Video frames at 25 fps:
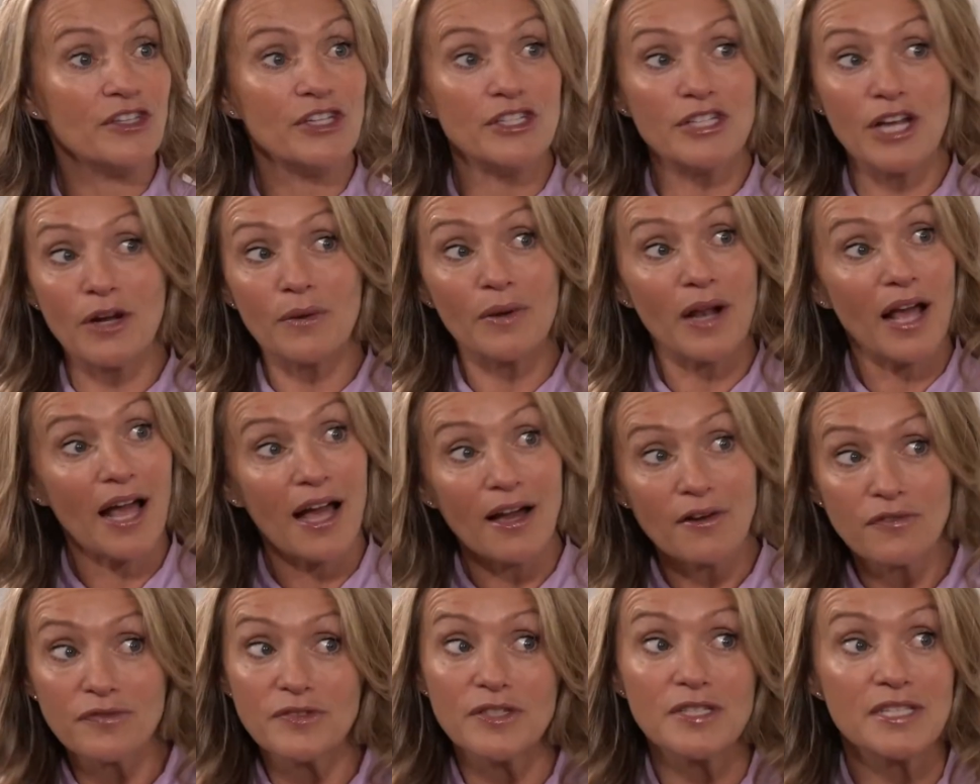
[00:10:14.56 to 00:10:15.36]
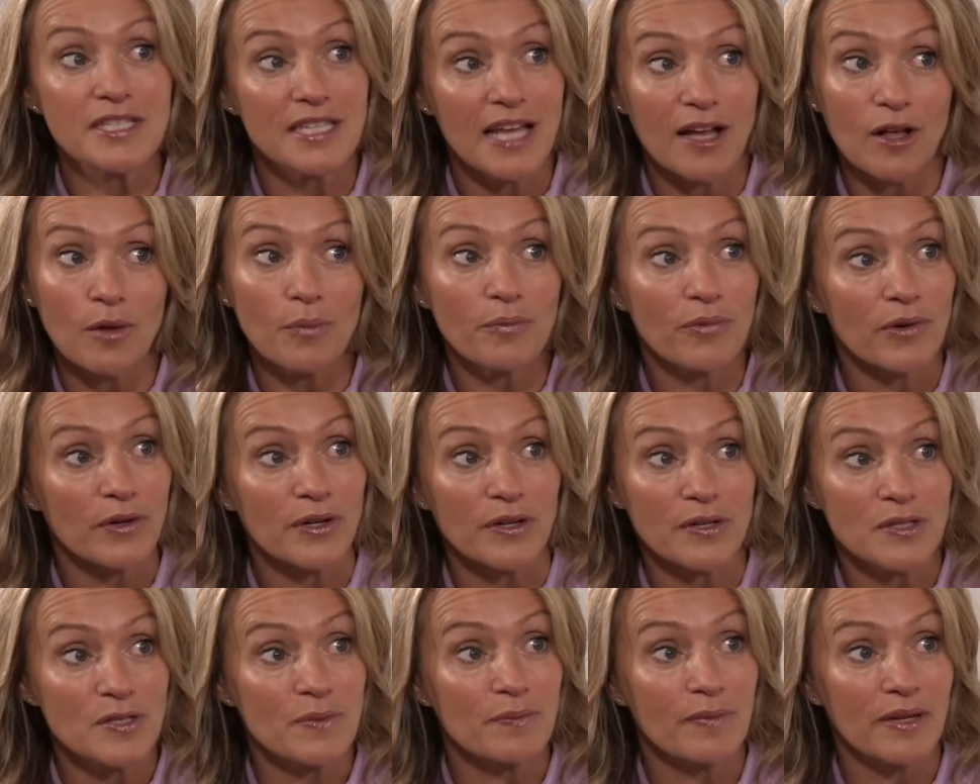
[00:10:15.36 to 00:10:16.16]
you don't have to sell
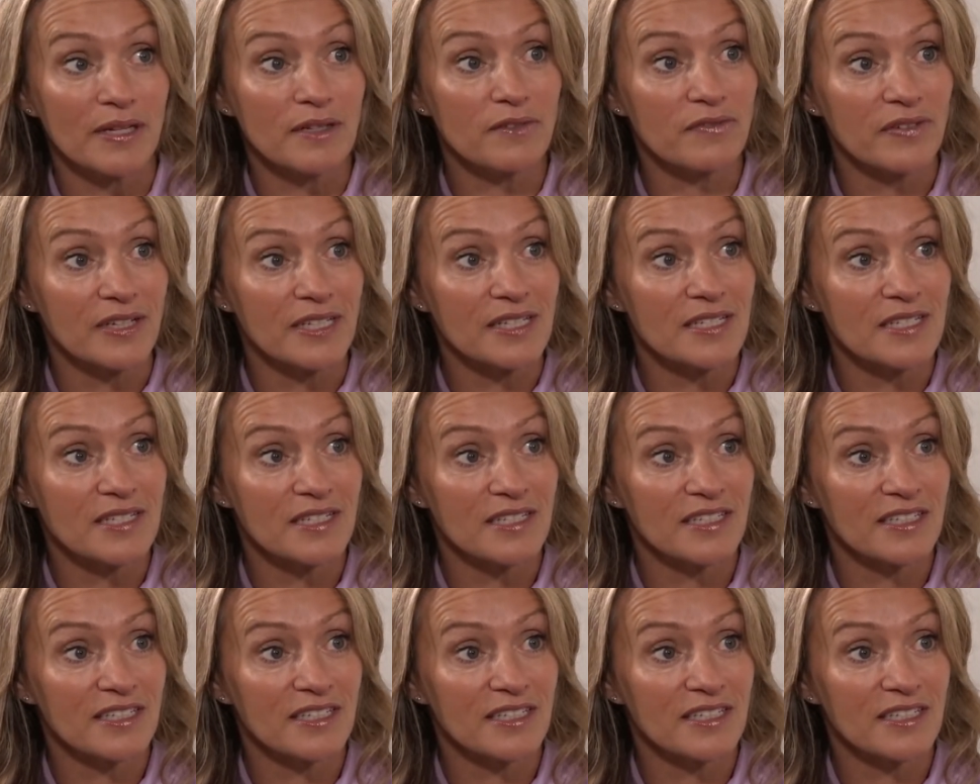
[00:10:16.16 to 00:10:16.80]
products and benefits.